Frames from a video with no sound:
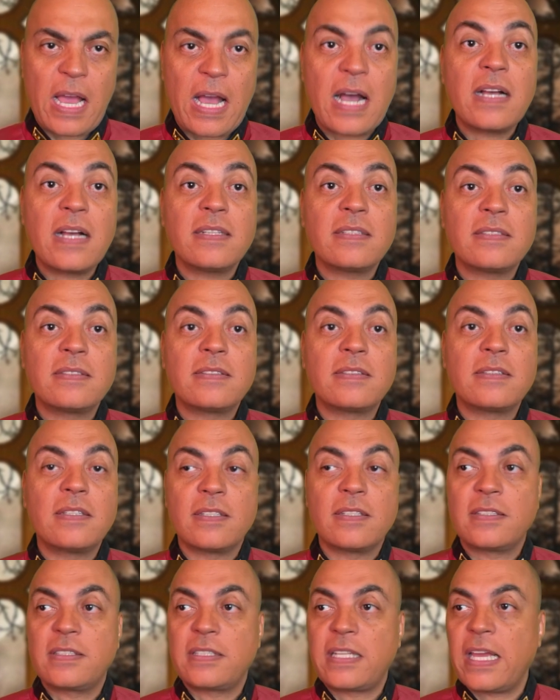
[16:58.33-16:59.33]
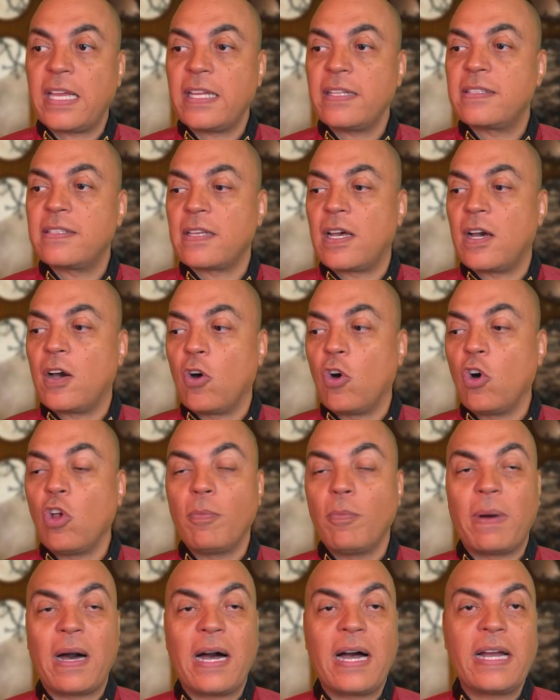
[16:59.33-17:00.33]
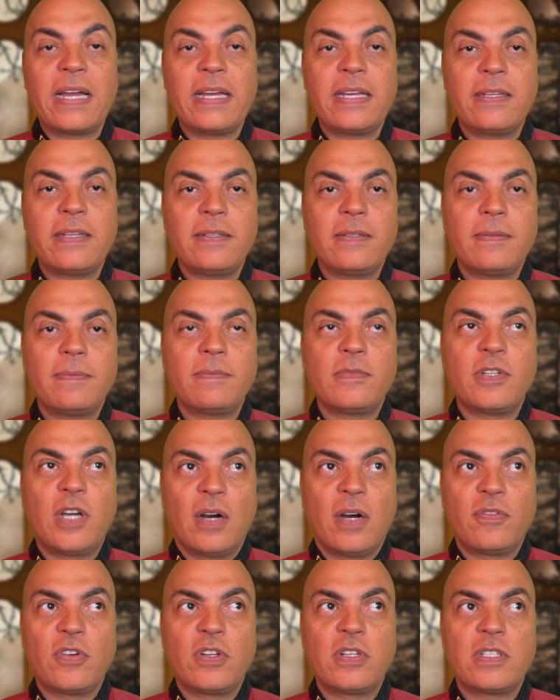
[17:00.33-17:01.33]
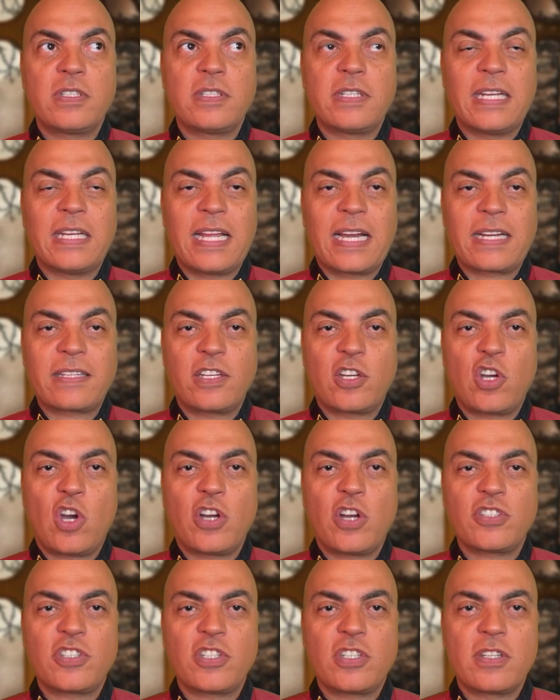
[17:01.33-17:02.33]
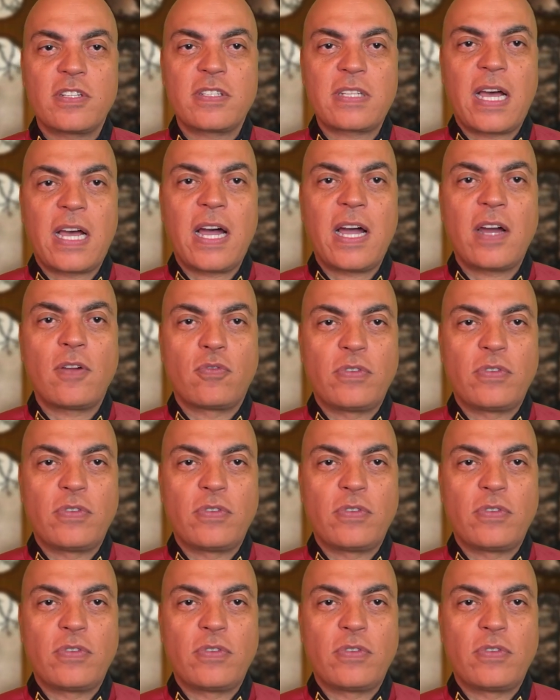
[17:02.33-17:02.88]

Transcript: as the states are all by governed galactic consciousness are